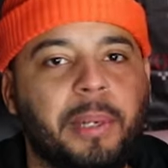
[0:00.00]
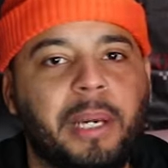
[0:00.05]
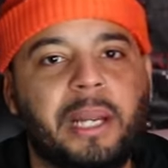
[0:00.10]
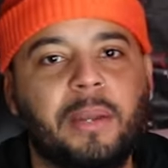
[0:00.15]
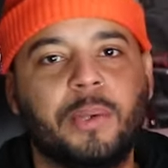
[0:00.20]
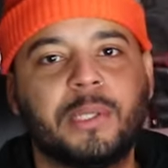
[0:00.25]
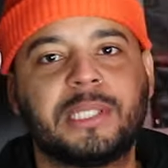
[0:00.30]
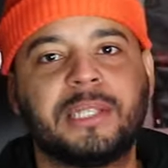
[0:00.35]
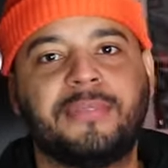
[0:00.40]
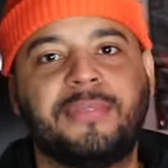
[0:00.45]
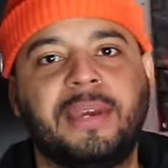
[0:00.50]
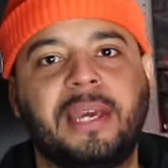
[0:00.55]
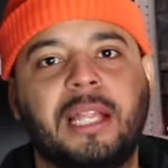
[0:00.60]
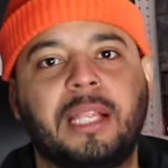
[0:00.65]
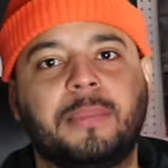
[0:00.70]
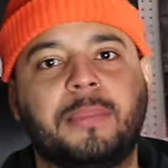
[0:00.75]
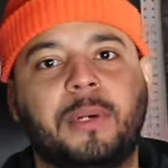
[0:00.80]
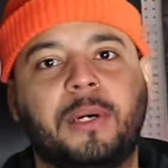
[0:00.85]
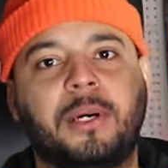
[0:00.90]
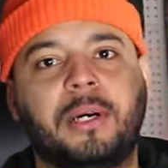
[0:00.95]
But it was
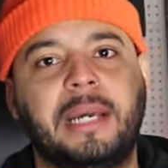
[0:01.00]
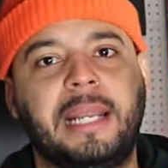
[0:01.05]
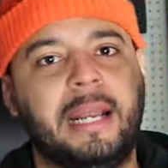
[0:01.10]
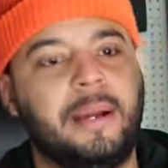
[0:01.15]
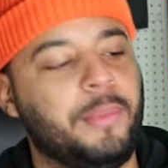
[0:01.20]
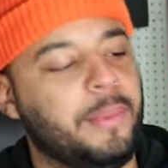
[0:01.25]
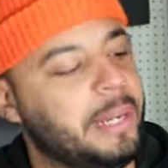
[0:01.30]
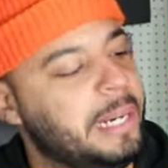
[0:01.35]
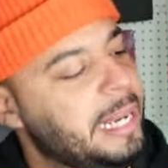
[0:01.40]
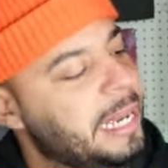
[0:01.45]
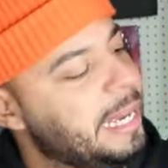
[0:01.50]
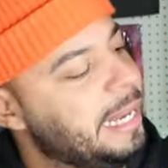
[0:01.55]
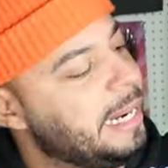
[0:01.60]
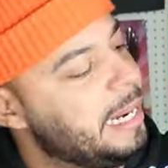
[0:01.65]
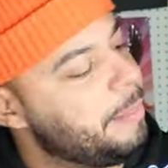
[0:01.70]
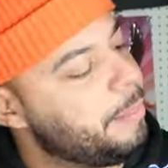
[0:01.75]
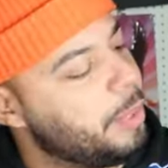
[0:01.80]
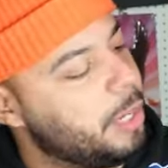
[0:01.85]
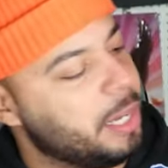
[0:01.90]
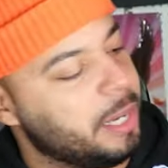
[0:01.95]
available and I went ahead
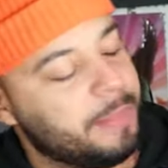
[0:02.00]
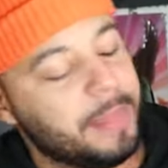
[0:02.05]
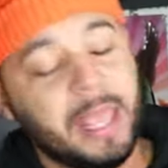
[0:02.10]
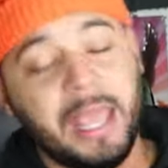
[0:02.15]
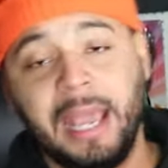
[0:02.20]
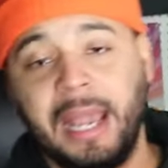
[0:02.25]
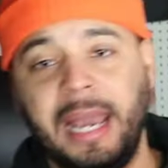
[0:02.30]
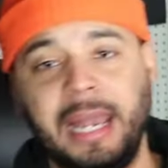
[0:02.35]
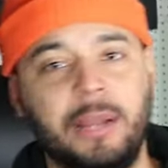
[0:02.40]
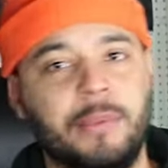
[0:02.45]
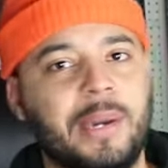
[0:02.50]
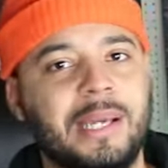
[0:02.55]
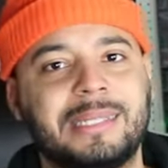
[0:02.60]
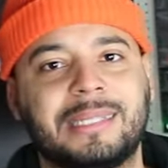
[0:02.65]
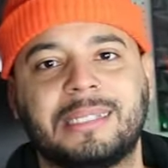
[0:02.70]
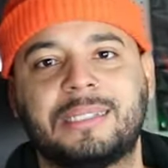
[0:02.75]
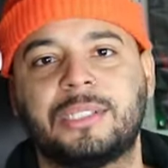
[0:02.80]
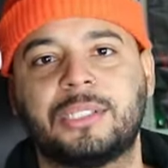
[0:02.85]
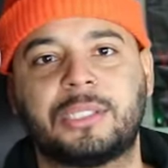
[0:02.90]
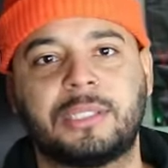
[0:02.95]
and I bought it.
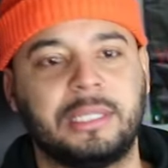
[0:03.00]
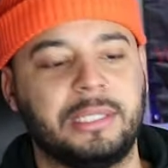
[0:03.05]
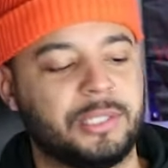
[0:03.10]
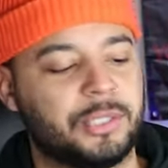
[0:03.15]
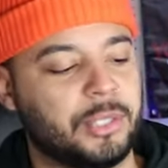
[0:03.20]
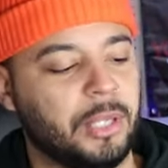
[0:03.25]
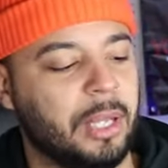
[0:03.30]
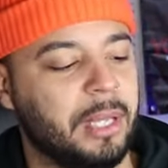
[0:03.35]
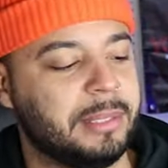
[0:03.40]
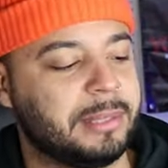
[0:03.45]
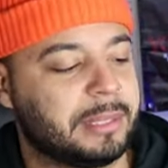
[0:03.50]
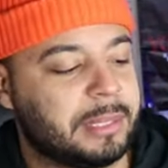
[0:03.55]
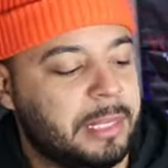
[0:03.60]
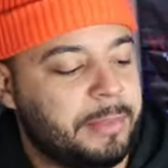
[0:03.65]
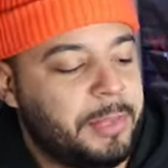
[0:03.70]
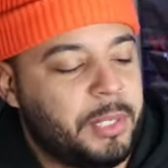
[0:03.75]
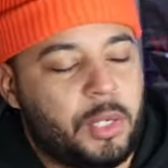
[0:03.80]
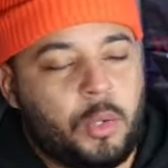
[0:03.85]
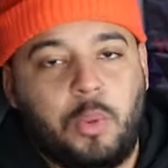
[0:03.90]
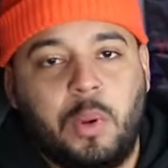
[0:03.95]
Anyways, let's just install. This is
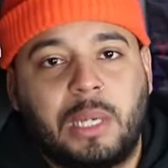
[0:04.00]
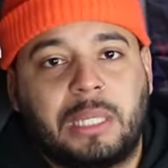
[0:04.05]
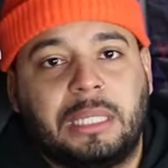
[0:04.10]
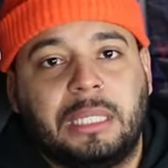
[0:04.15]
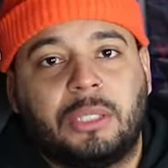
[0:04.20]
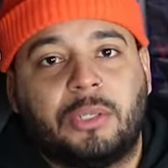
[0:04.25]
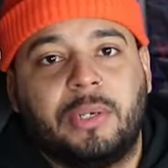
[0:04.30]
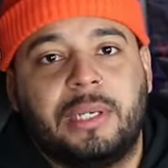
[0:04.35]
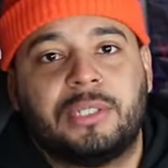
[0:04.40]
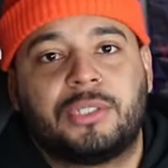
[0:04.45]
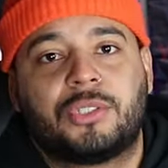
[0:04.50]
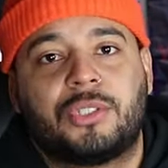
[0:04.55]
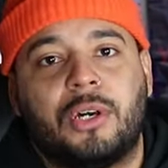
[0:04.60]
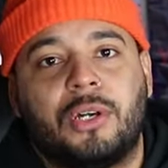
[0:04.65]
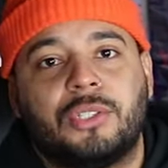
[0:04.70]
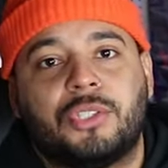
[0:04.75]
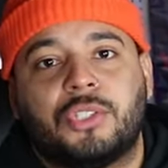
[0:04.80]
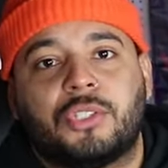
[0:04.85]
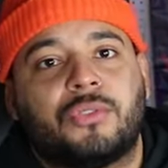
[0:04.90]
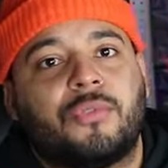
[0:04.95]
gonna be a quick little
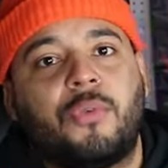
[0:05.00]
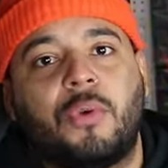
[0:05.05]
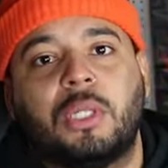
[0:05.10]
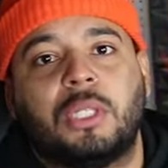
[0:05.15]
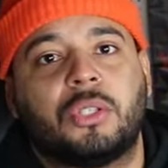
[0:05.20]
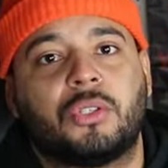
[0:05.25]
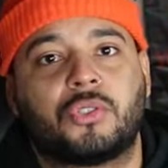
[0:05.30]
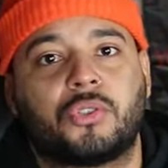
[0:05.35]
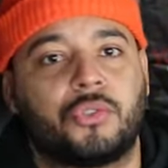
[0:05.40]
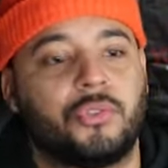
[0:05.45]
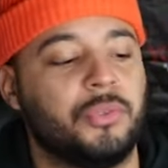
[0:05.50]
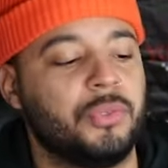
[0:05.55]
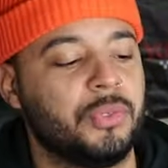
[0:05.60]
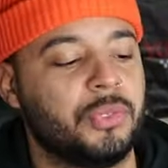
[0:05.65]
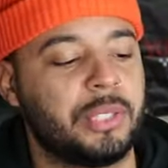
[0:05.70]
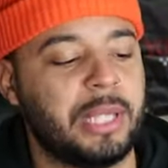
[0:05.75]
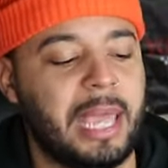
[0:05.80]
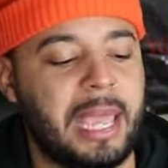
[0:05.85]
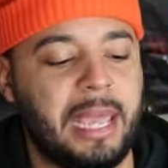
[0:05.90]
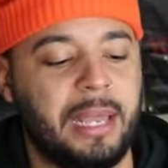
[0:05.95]
install, just four little
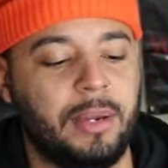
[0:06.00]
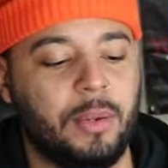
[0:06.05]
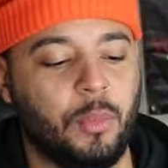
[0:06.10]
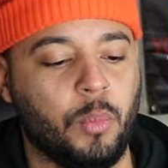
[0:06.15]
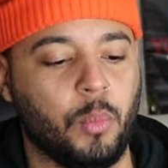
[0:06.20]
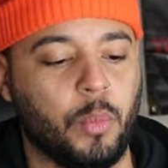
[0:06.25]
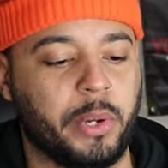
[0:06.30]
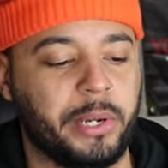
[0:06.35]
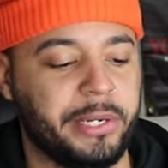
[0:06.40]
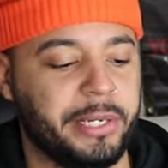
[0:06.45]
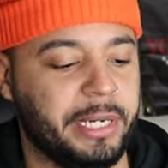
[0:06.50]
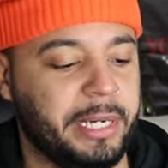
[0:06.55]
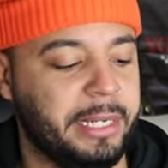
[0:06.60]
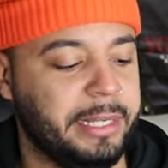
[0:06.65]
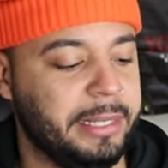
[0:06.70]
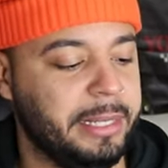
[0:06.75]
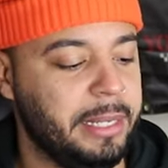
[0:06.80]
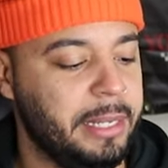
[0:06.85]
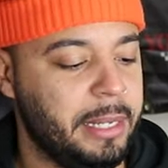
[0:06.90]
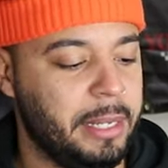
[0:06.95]
screws and we're
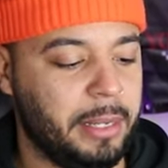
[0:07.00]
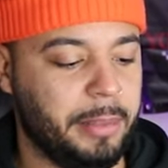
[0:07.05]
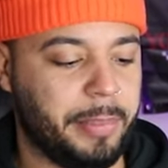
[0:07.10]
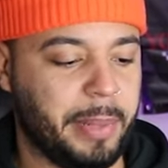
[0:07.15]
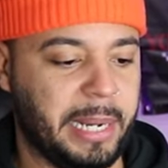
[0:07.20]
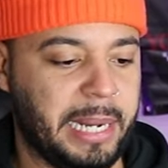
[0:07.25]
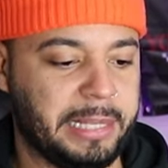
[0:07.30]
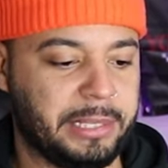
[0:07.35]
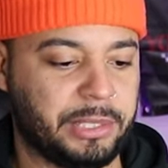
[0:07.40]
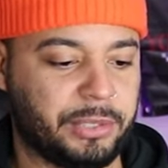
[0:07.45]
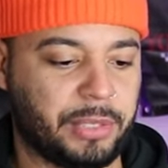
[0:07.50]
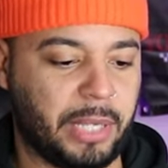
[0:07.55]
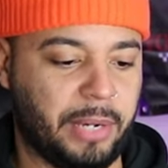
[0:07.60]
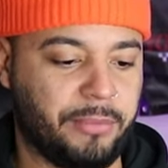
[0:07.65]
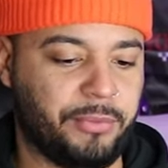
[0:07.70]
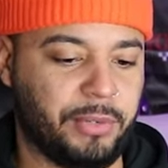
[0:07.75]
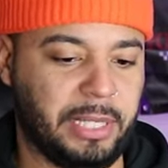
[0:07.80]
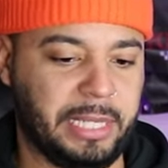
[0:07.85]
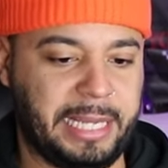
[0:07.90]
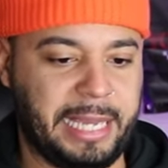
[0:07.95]
done. But I just,
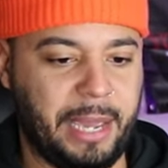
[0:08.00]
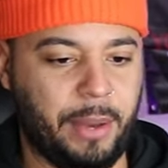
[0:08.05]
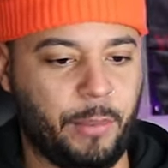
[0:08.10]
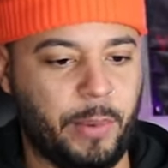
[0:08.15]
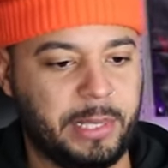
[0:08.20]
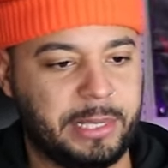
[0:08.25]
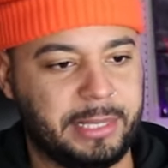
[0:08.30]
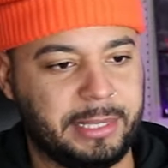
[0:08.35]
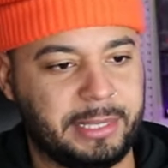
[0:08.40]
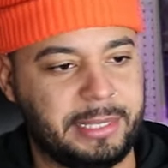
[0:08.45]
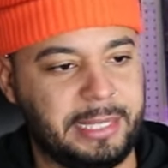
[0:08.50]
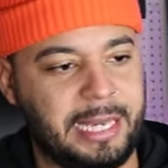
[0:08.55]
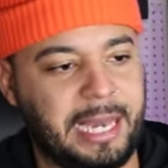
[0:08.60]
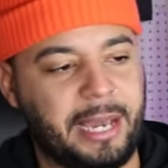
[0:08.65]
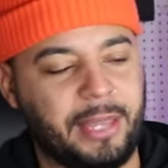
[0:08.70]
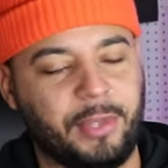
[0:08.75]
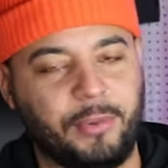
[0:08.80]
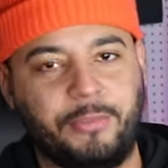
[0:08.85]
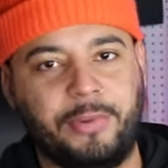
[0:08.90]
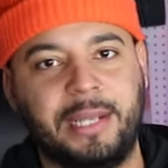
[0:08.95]
I really can't wait to see
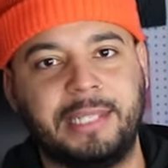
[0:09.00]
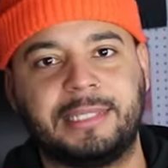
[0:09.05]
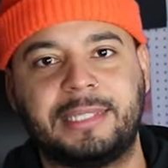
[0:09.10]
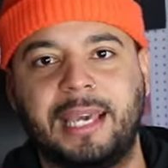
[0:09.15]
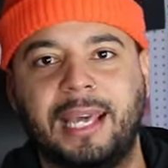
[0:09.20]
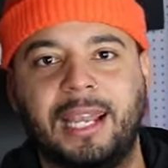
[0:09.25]
how the red's